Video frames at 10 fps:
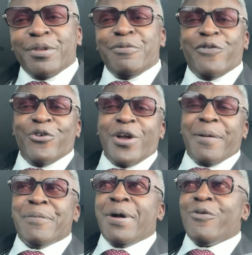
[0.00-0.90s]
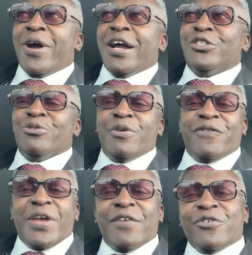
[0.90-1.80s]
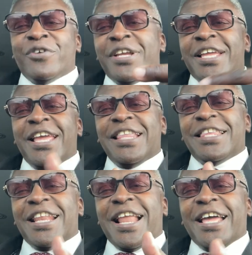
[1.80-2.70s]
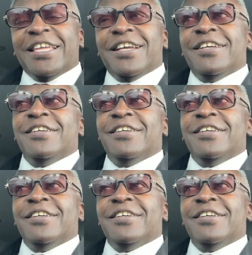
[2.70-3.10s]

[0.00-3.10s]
Before you hop in my ride, do me a favor. Hit the like.